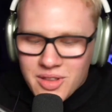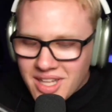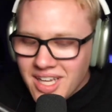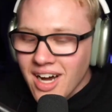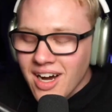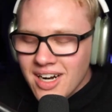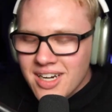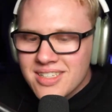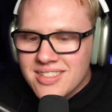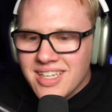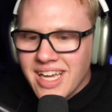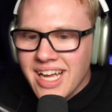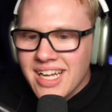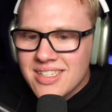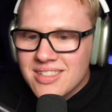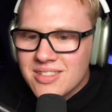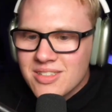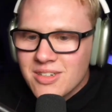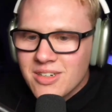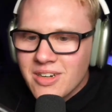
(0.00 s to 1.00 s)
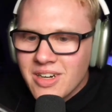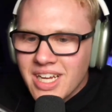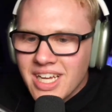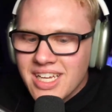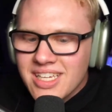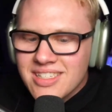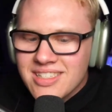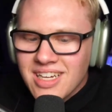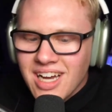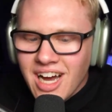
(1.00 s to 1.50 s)
honest answer
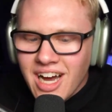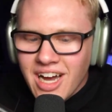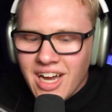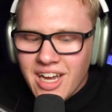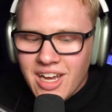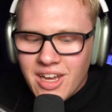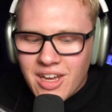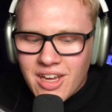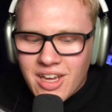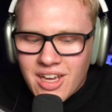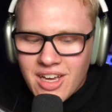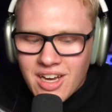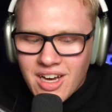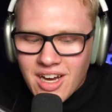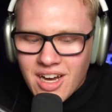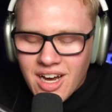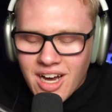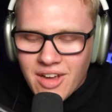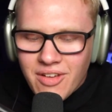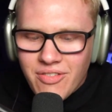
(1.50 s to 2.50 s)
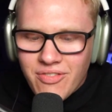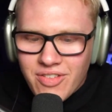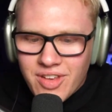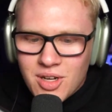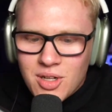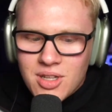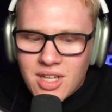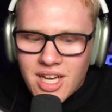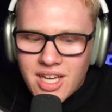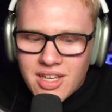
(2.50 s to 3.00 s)
is I
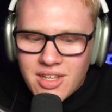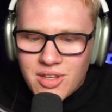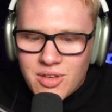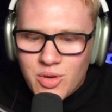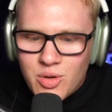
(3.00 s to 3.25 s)
feel like